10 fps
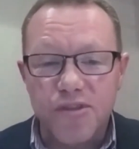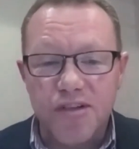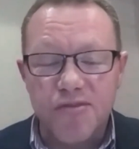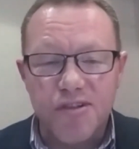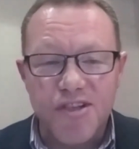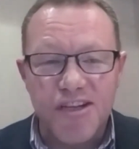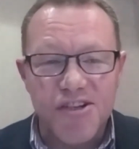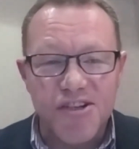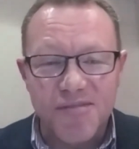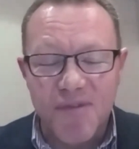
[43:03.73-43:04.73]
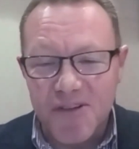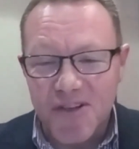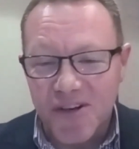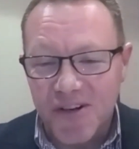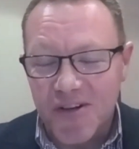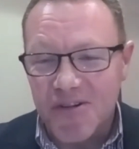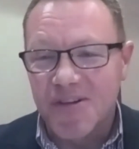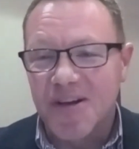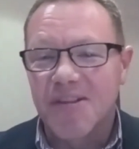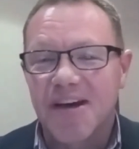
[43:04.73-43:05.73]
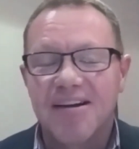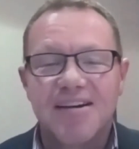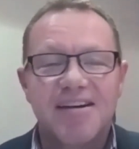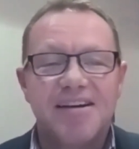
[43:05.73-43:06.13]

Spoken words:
different session, Martin. I know you know that.